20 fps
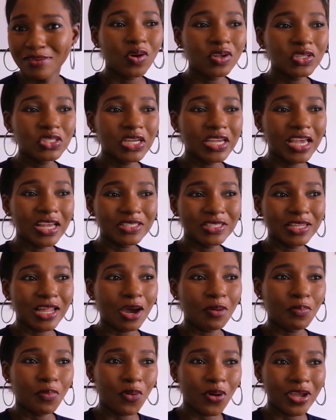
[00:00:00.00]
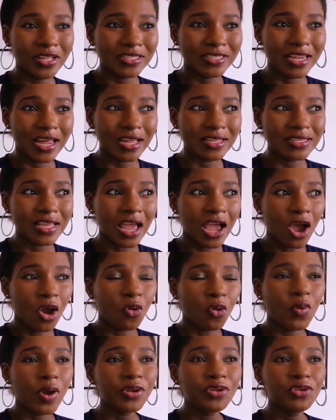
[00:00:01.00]
You want to get to that point that
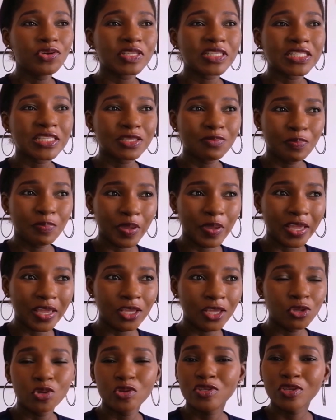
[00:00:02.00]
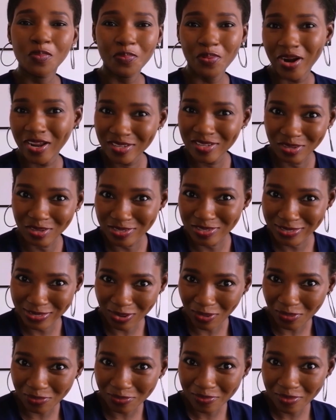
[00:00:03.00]
when you speak, you surprise
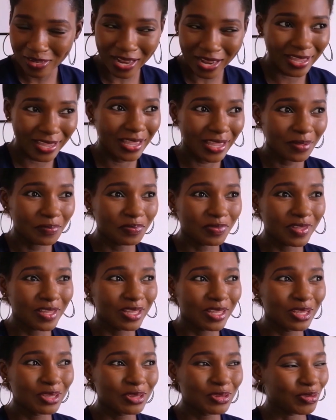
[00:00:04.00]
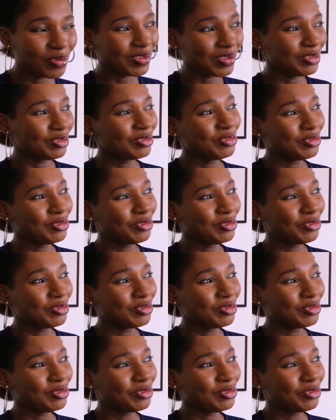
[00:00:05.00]
yourself. Like, you